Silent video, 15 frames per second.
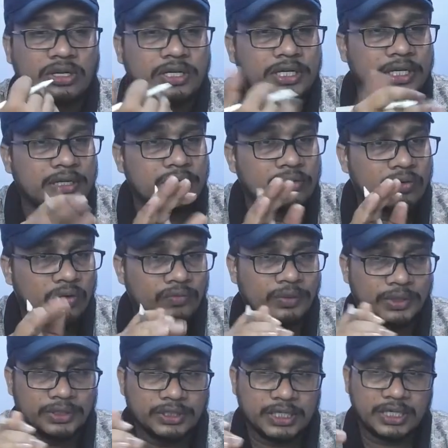already
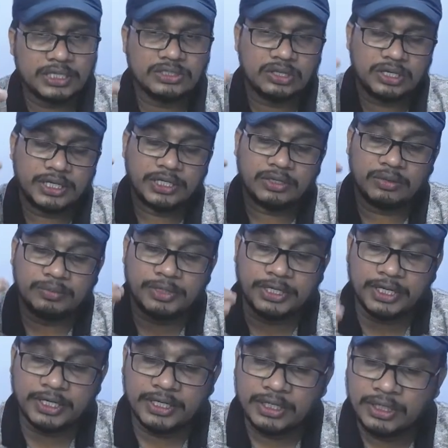over, that has already
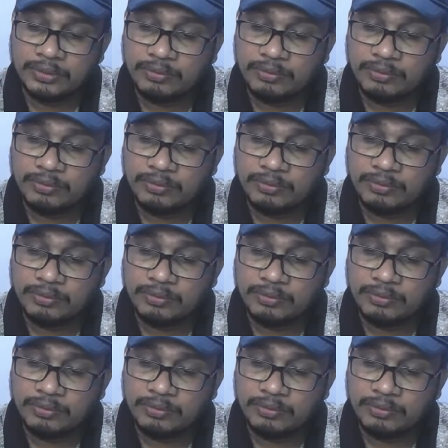completed.